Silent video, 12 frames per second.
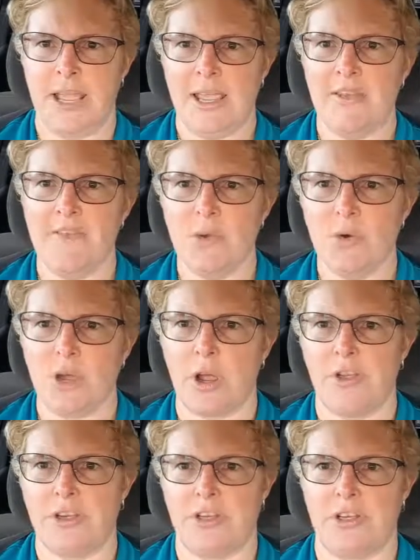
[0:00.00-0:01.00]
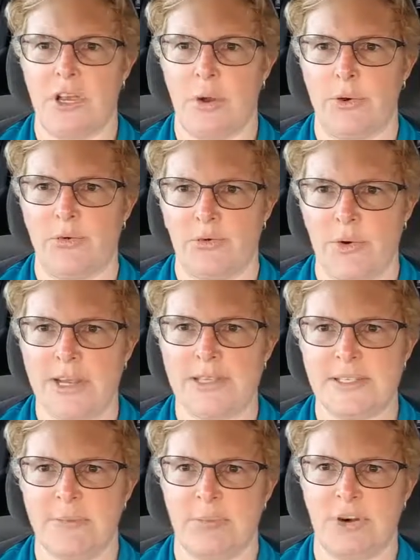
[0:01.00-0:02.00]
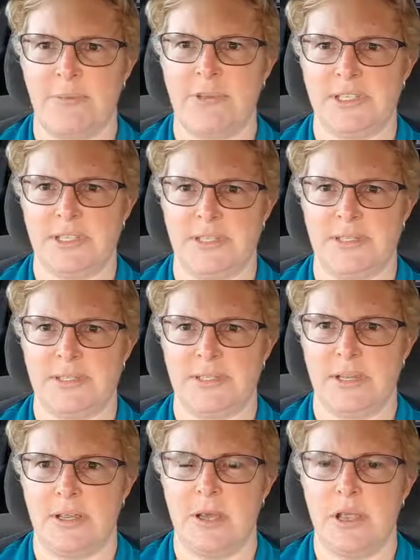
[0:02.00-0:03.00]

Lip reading: If you're going to go and rent some premises,